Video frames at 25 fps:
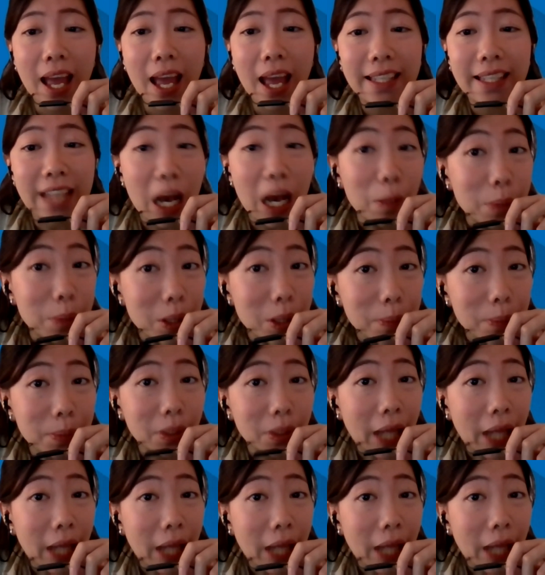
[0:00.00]
young
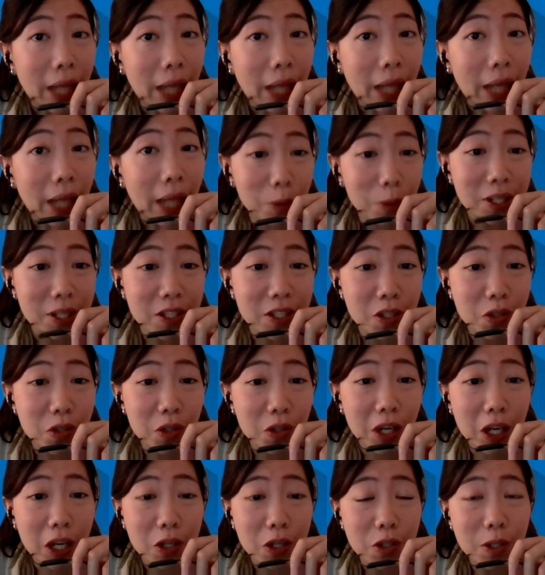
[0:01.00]
people and human rights
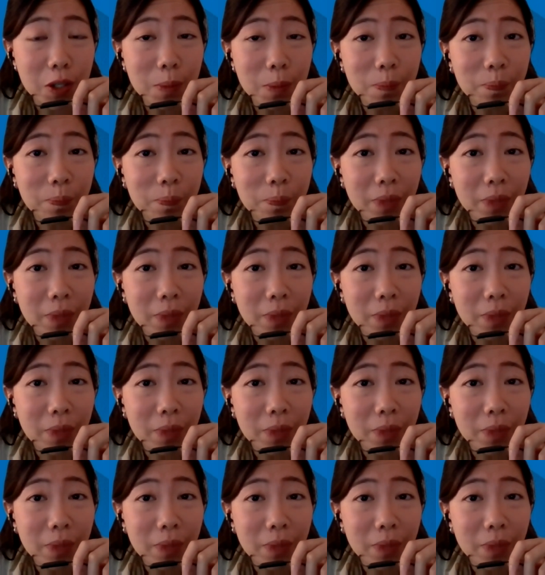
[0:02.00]
education,